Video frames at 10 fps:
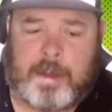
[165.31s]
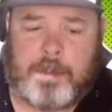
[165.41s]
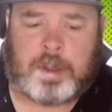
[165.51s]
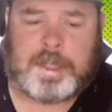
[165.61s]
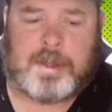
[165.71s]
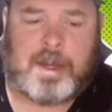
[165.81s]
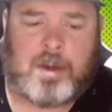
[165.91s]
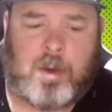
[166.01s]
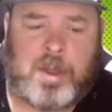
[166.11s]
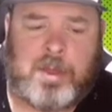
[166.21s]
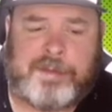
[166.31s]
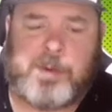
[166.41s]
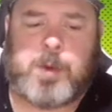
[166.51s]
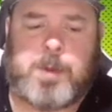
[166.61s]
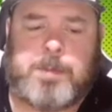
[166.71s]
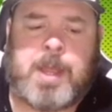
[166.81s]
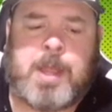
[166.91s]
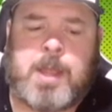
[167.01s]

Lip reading: I posted that on the forum